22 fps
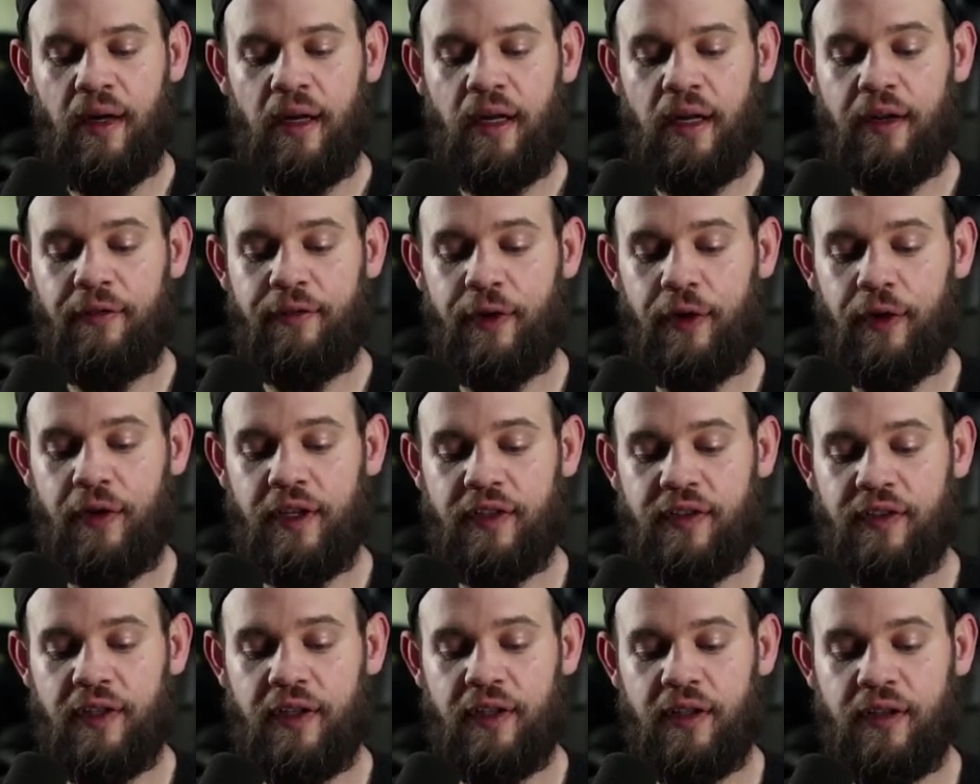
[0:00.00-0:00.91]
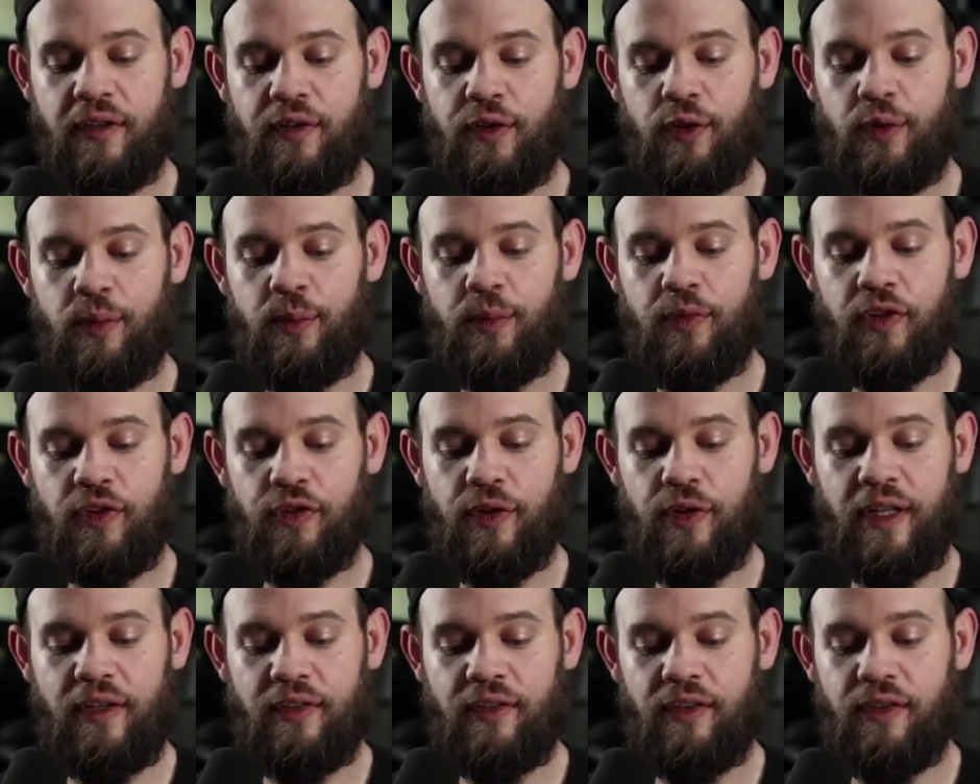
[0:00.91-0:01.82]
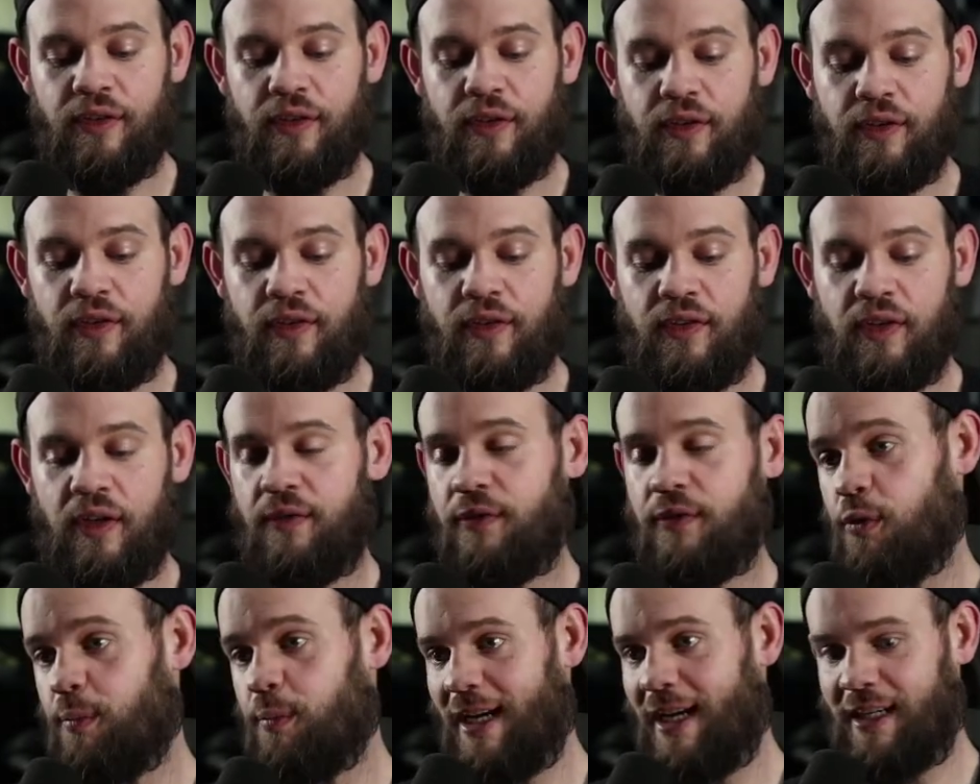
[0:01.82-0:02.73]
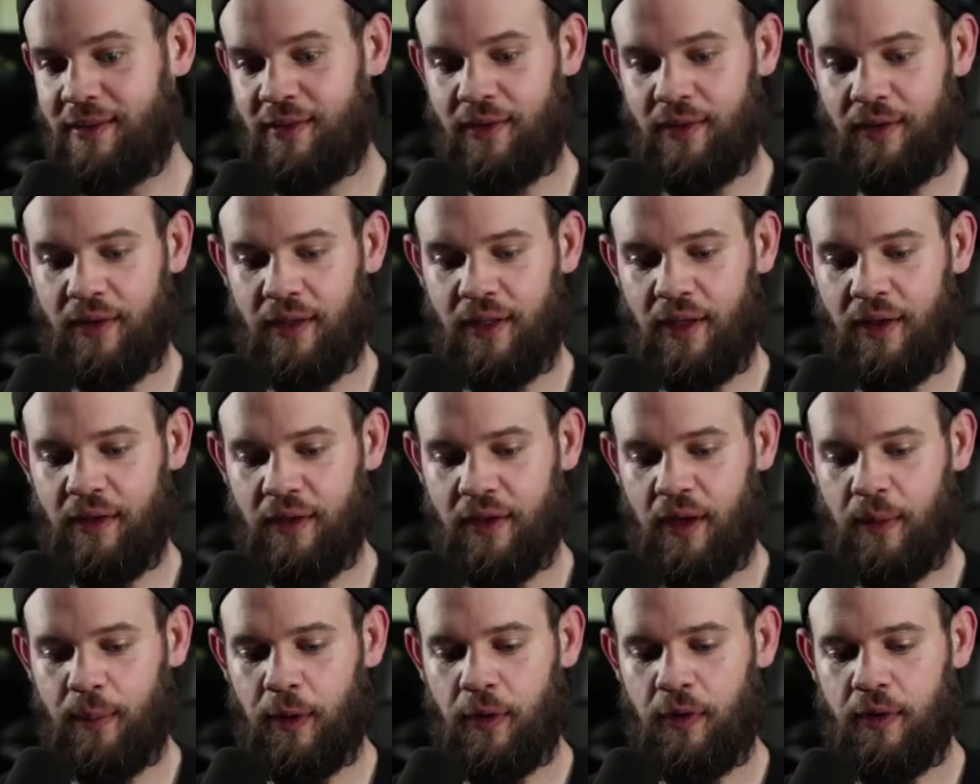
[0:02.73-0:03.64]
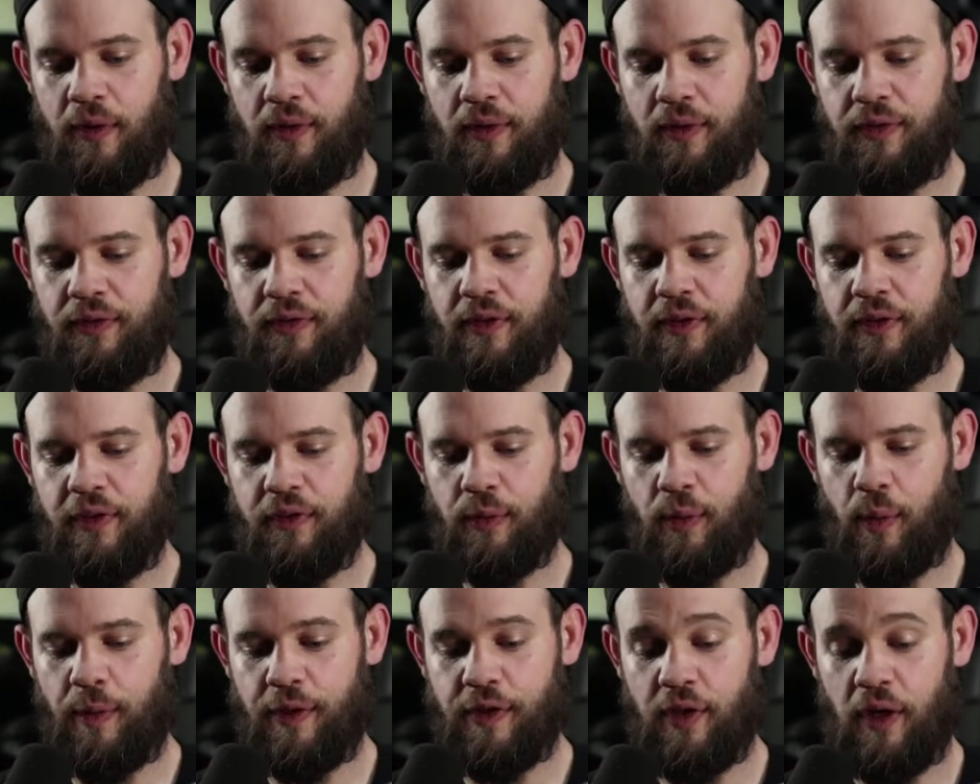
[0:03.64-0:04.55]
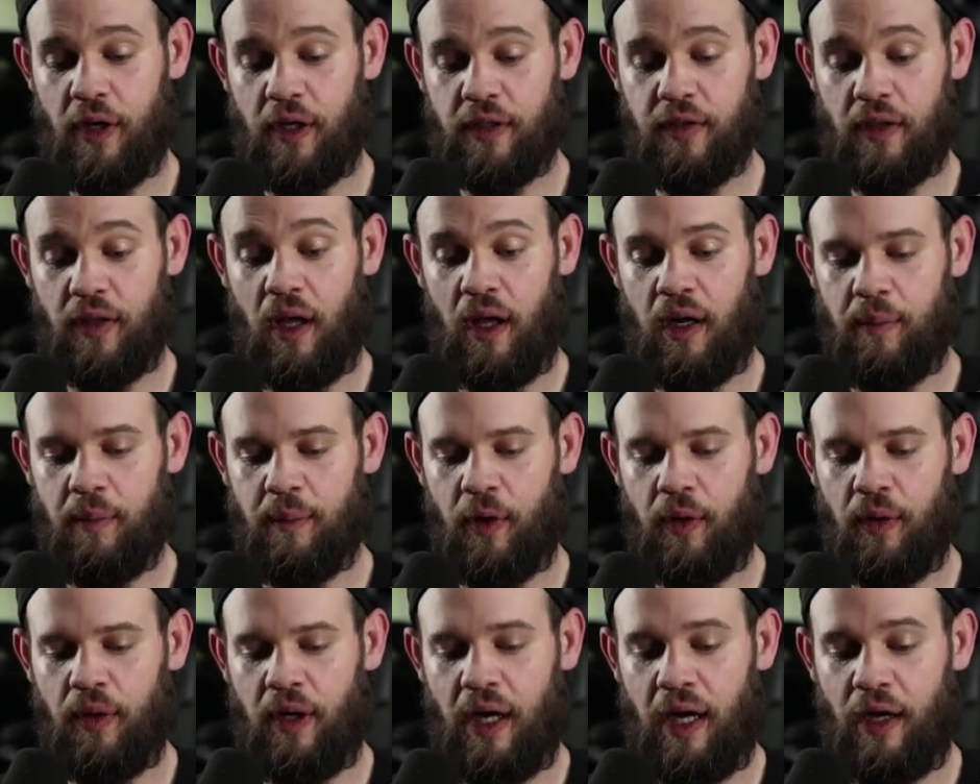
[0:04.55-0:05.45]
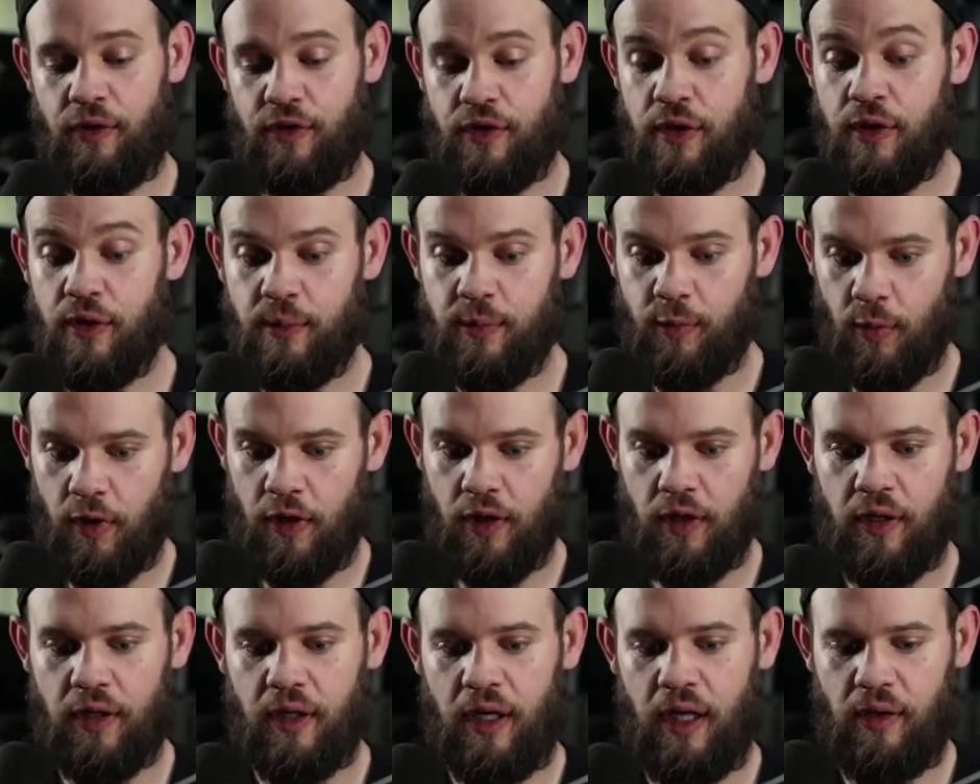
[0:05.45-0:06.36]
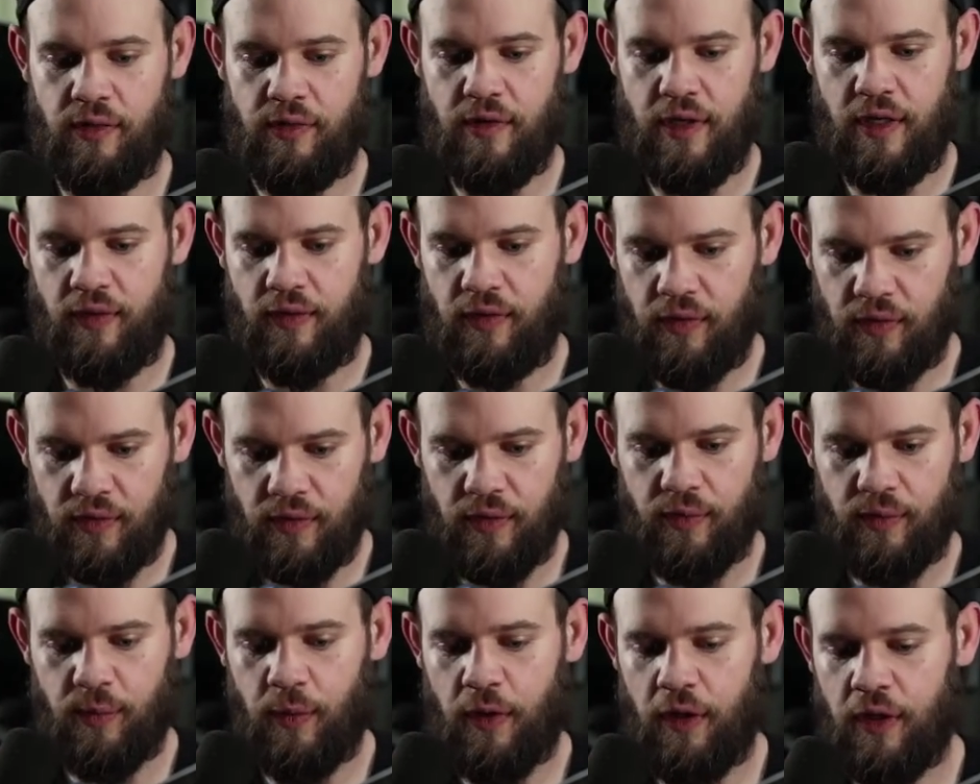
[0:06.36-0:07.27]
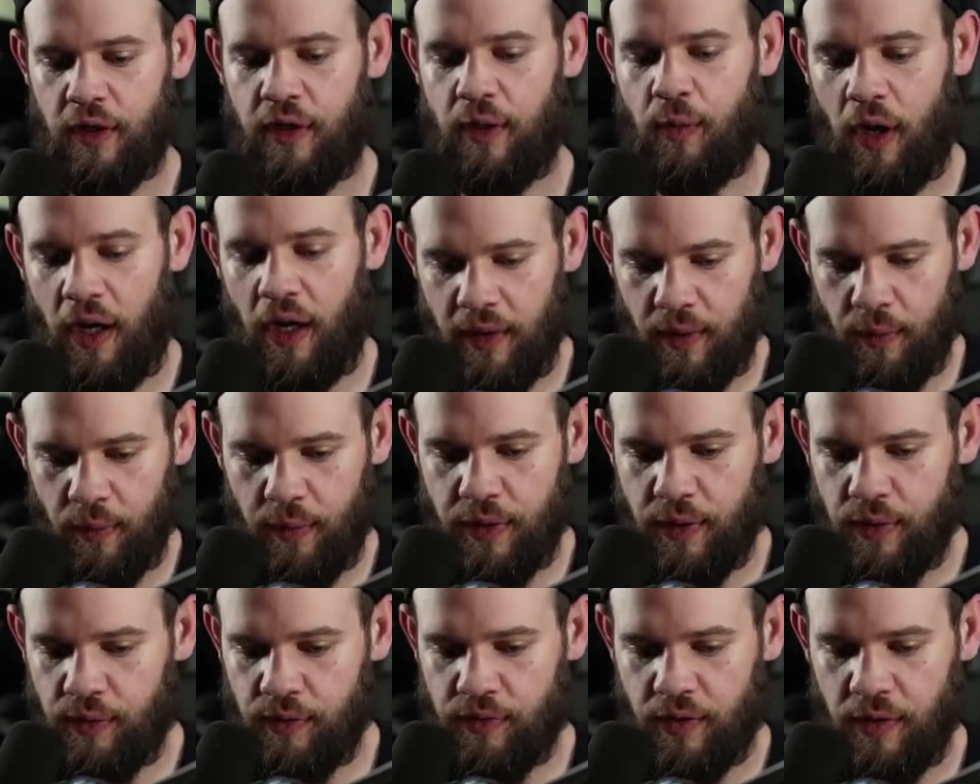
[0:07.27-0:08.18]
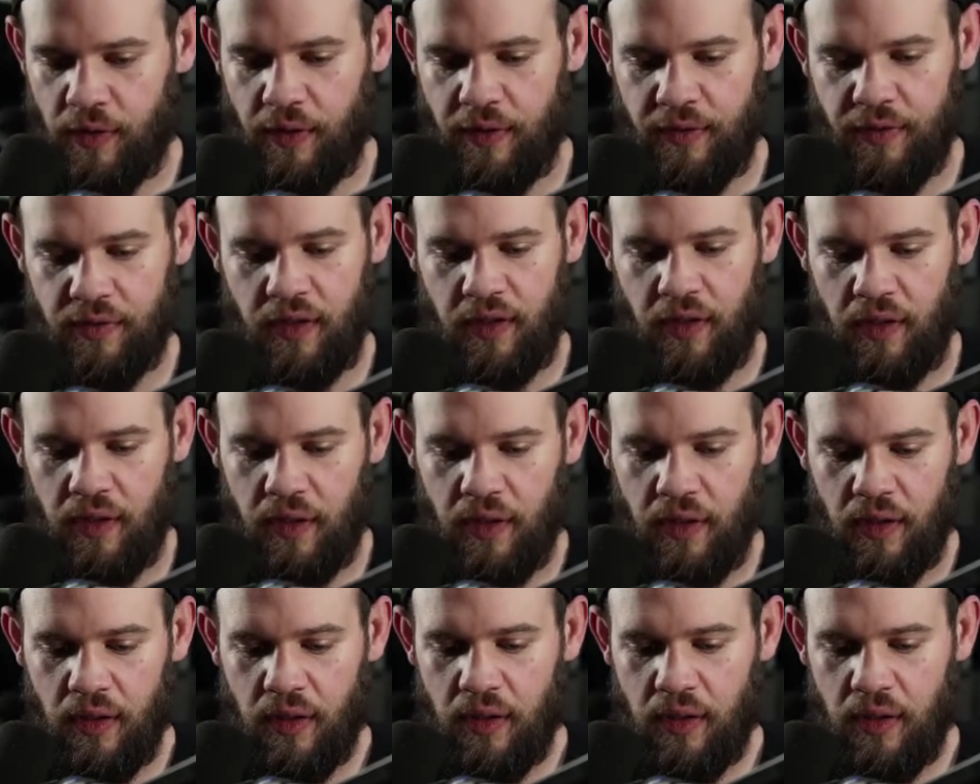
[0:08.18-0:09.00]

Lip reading: If you're into tubes and transistors and stuff, go back to the other couple series where we talked a lot about how tubes work and how transistors work and why they were used in all this gear.